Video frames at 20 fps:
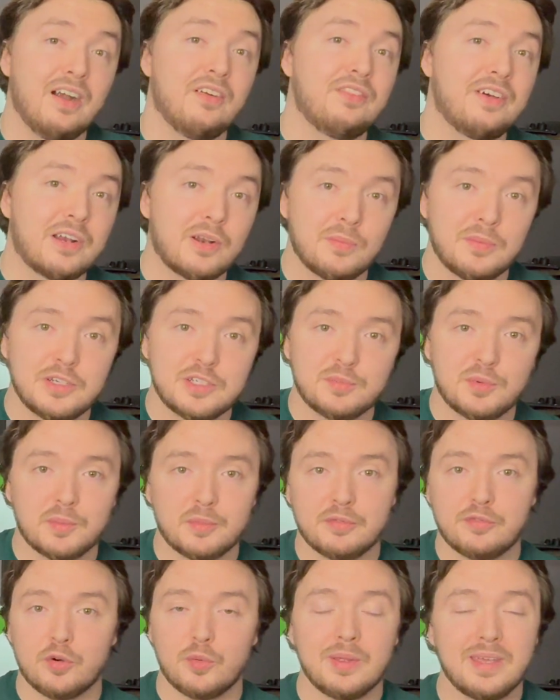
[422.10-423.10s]
our final
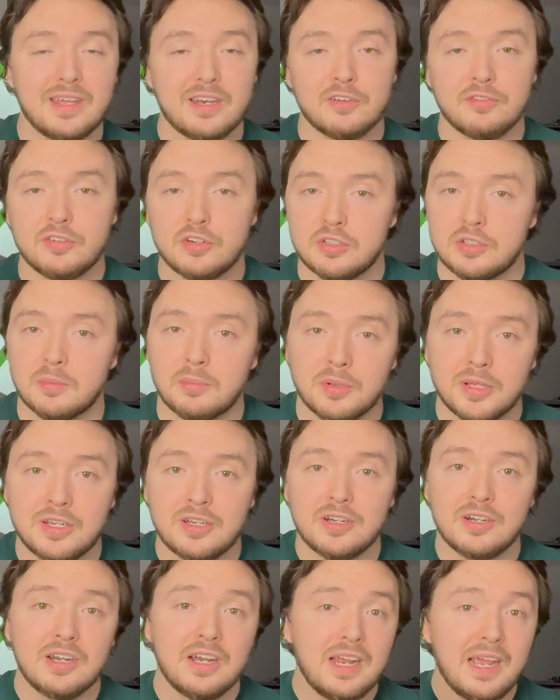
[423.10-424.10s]
benchmark before we head over to
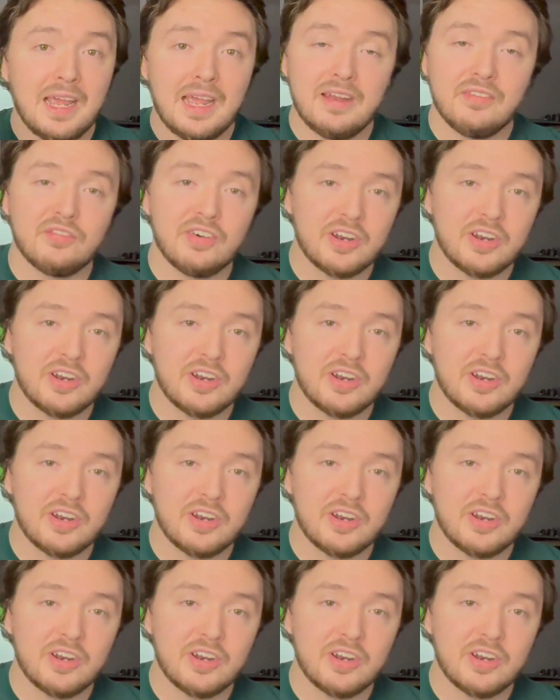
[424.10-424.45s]
Blender and